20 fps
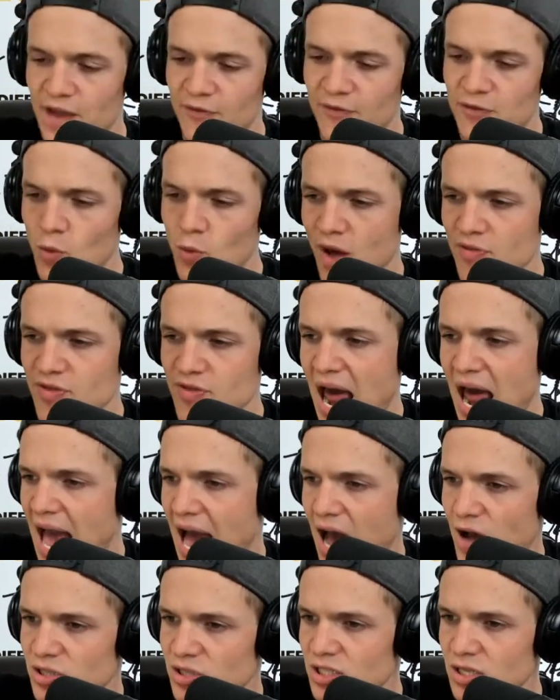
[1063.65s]
if you want that
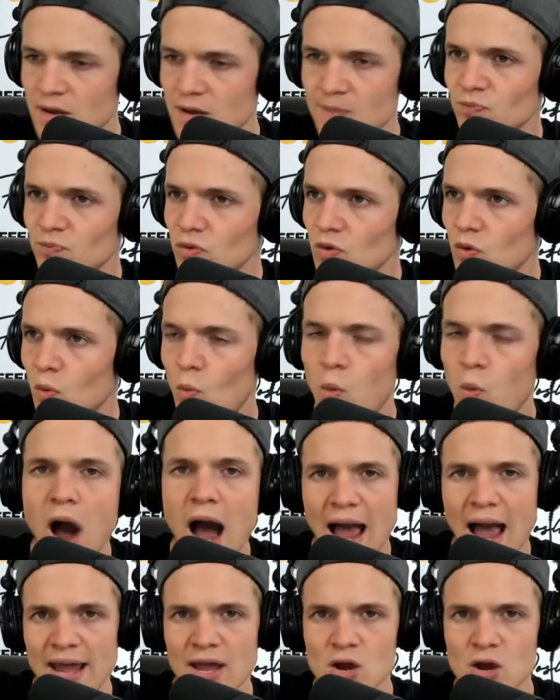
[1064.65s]
house,
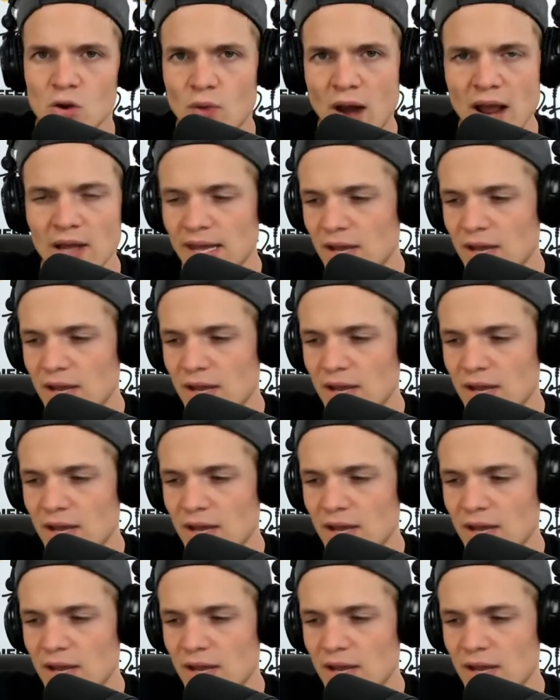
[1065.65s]
why, right?